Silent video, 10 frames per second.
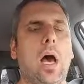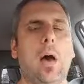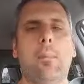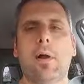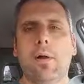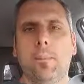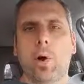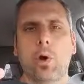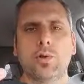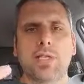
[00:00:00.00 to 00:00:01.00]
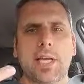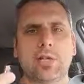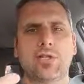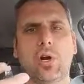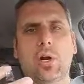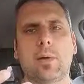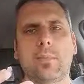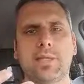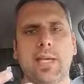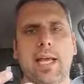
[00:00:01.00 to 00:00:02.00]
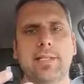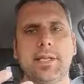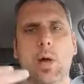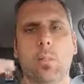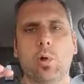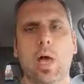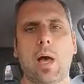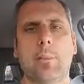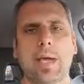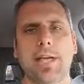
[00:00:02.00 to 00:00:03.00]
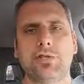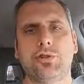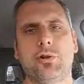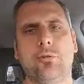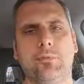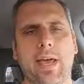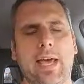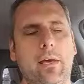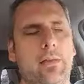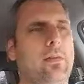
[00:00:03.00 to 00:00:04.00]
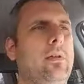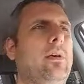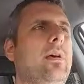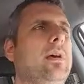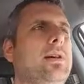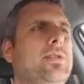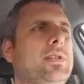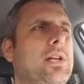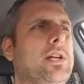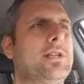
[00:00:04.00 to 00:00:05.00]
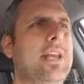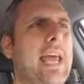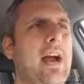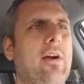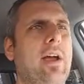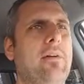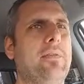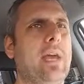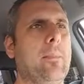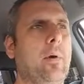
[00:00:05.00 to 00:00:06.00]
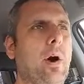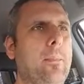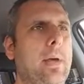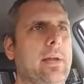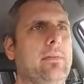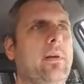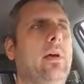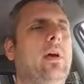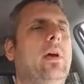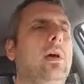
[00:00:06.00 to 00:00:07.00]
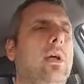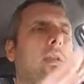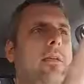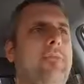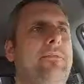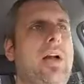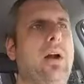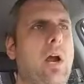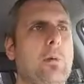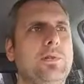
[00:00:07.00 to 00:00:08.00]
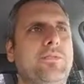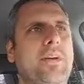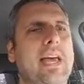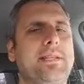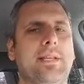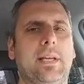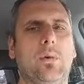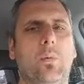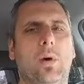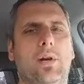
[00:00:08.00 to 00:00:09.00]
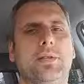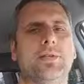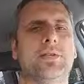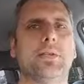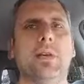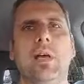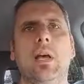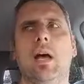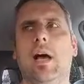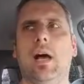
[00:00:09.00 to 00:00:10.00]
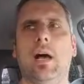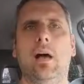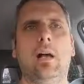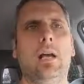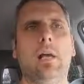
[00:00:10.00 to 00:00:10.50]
an opposing circumstance that will come against your faith, such as the area of the apartment. The fear I was facing was, uh,